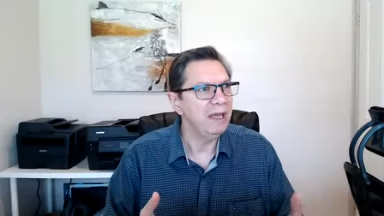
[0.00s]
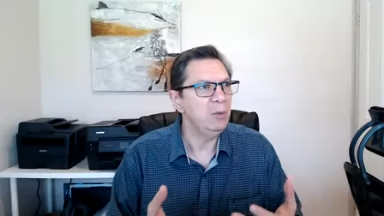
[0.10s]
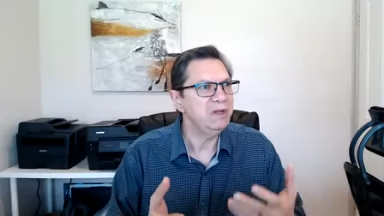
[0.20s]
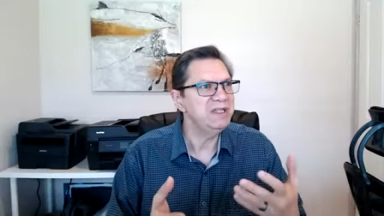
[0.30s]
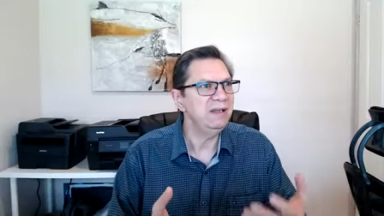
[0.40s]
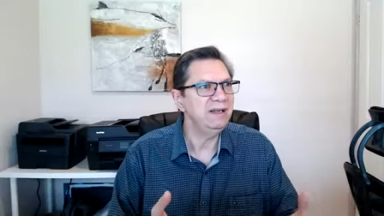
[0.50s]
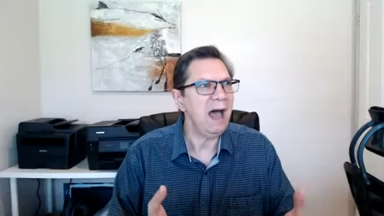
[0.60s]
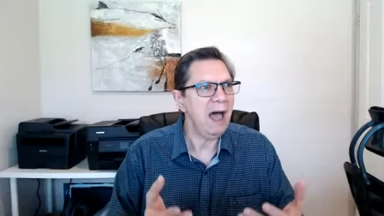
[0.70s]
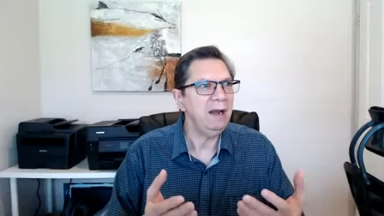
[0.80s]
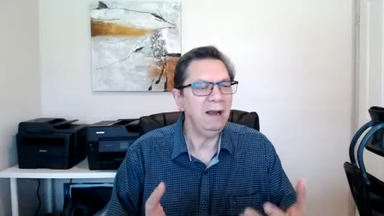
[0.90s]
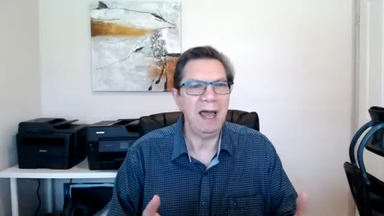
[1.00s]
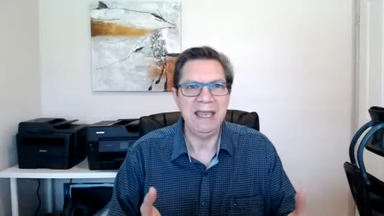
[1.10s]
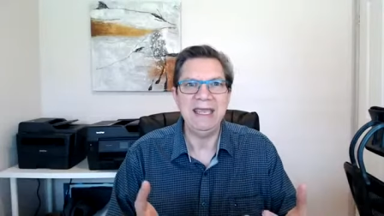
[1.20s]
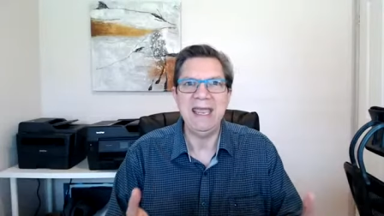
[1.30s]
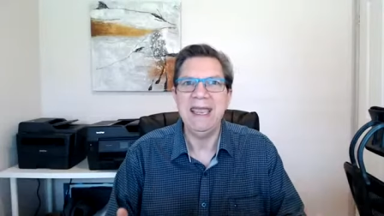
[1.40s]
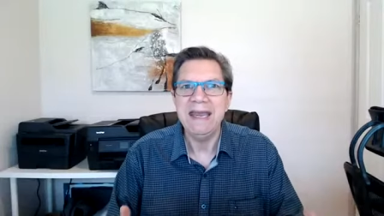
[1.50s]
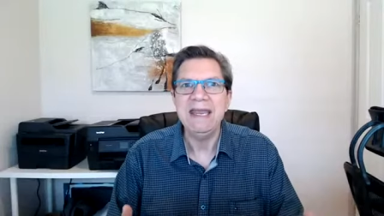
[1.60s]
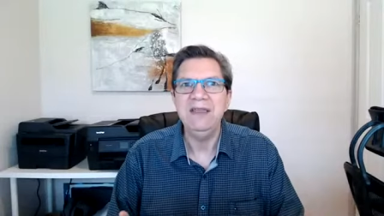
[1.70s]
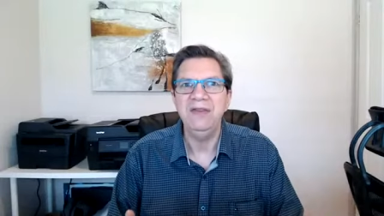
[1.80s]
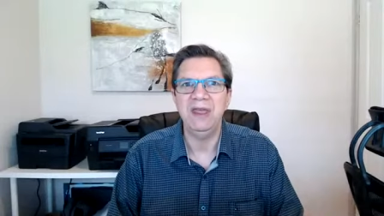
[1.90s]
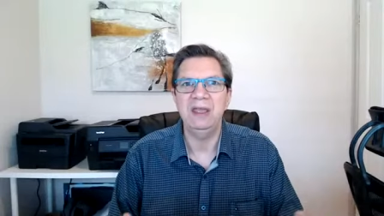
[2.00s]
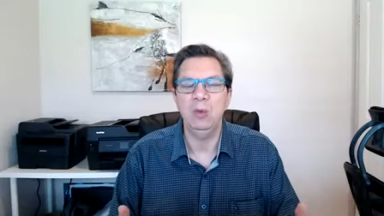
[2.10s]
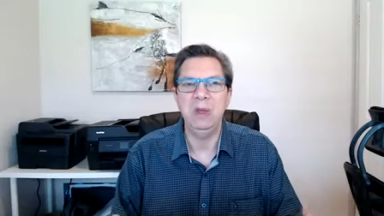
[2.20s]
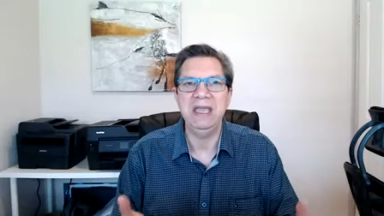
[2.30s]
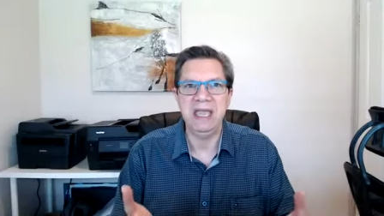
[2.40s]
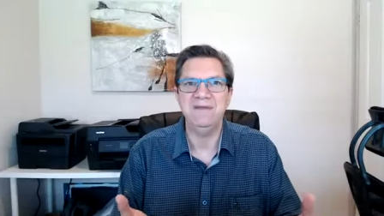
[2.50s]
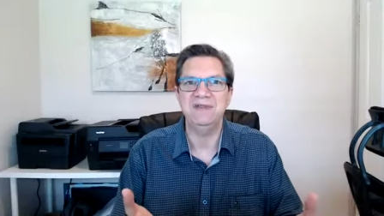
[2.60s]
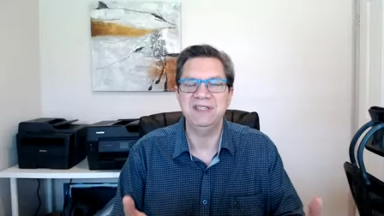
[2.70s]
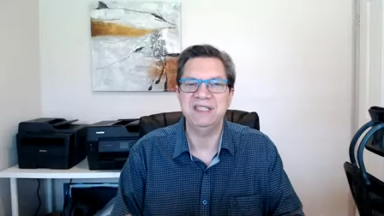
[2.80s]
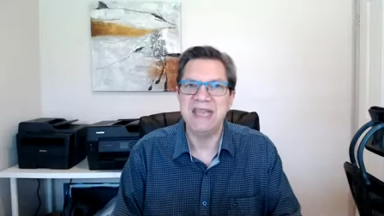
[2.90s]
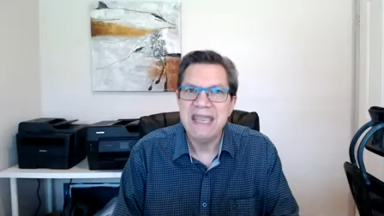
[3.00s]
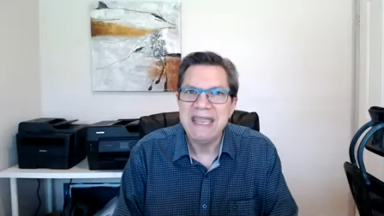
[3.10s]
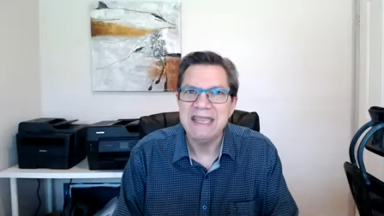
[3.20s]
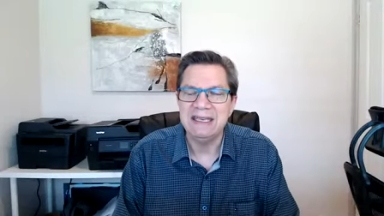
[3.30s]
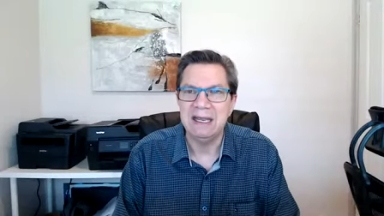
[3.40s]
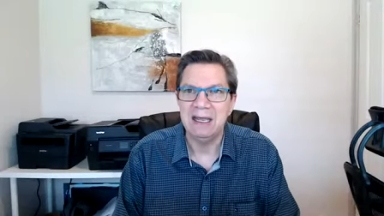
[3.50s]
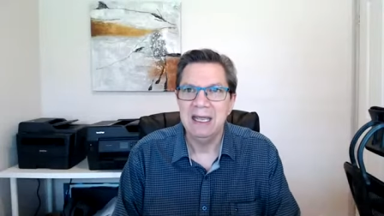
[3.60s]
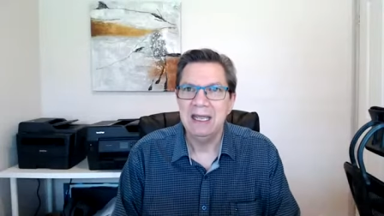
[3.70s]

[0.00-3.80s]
it was not like anything we have seen.